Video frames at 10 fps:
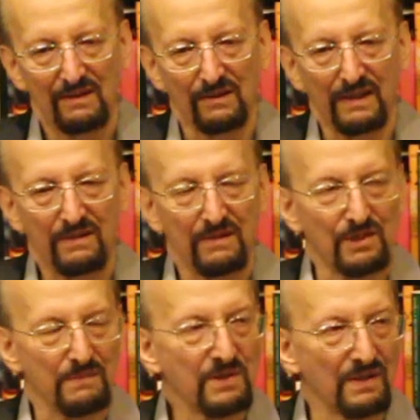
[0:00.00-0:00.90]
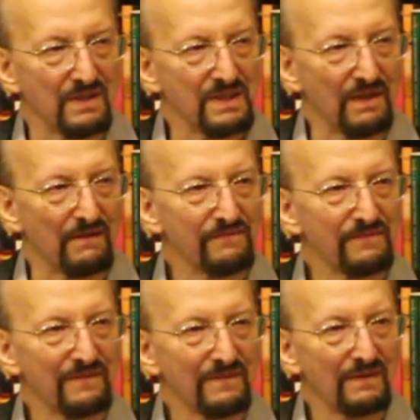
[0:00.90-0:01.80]
Greco-Egyptian stuff,
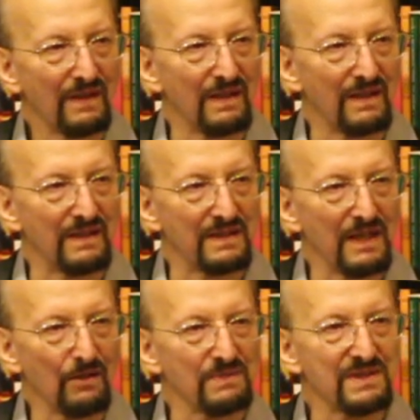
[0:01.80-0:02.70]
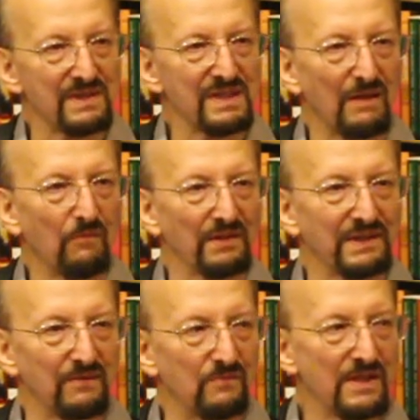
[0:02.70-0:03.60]
it helps to see what
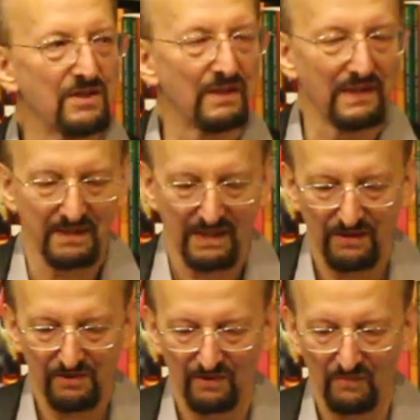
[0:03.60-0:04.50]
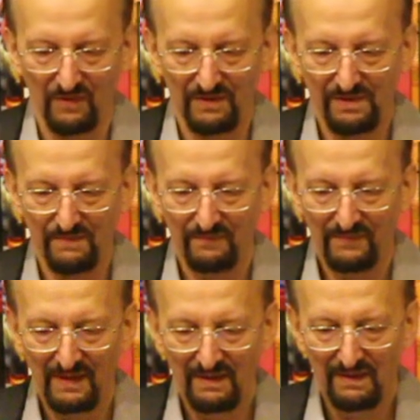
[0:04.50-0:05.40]
the original intention was.
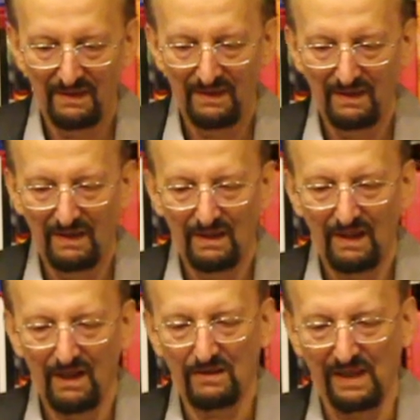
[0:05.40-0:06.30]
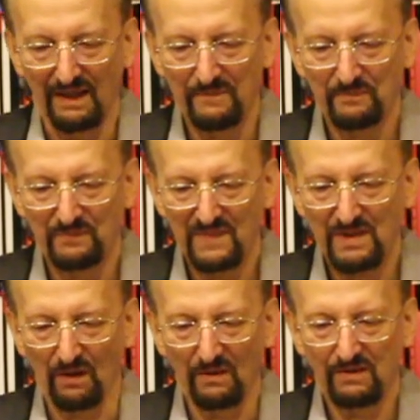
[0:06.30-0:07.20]
Okay,
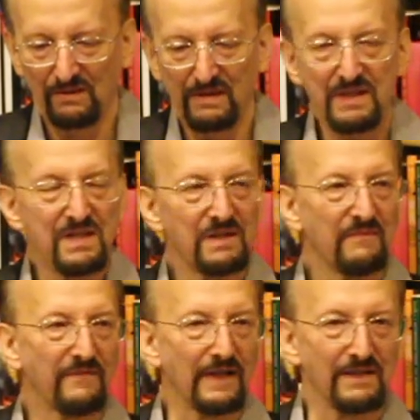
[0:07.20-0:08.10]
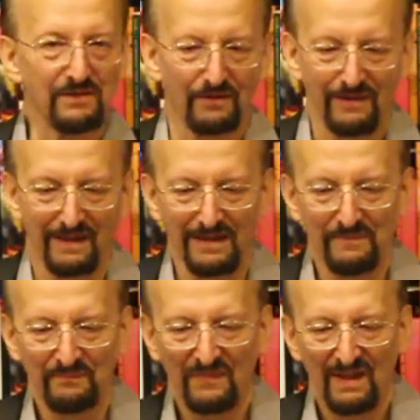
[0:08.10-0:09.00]
so criticism of Aleister Crowley.
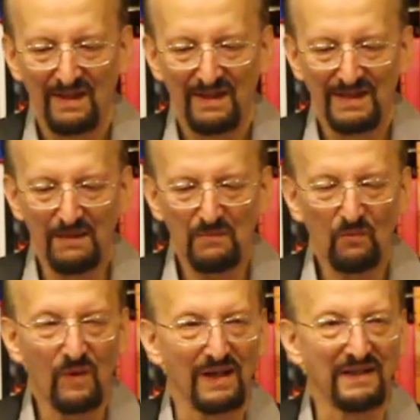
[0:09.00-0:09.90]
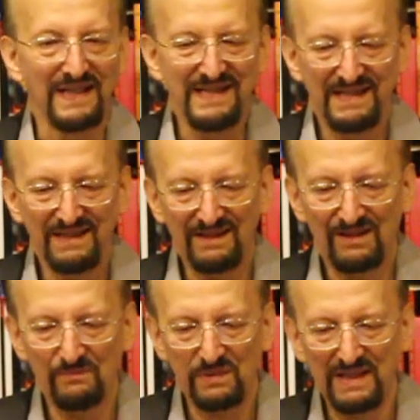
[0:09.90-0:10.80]
Number one, he didn't
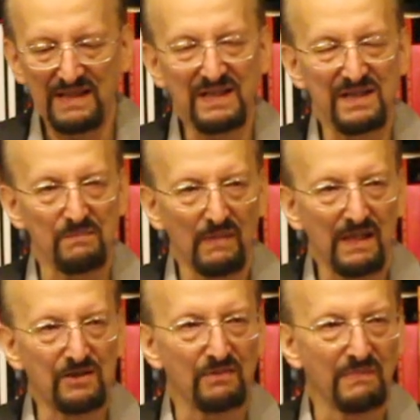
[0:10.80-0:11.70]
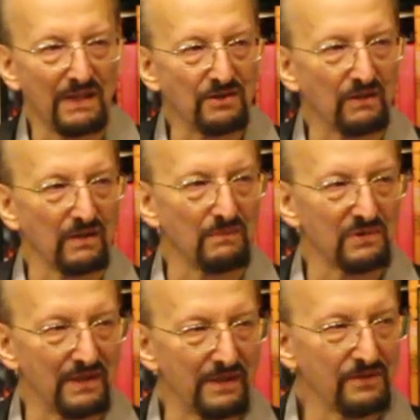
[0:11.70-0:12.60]
complete his major magical
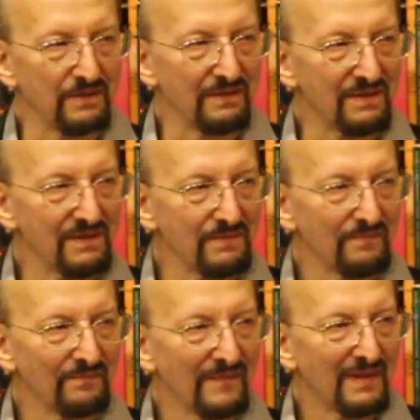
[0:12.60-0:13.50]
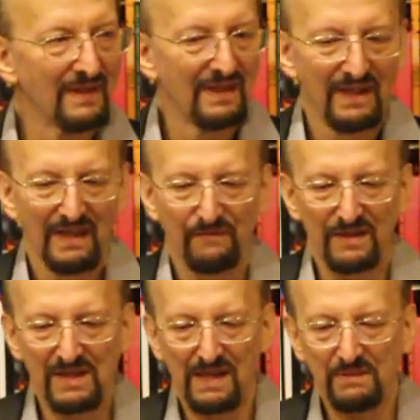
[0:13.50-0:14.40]
operations. For
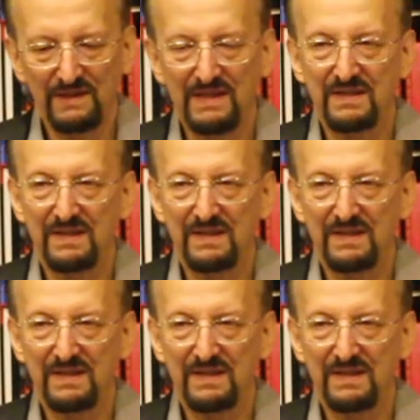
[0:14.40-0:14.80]
example, he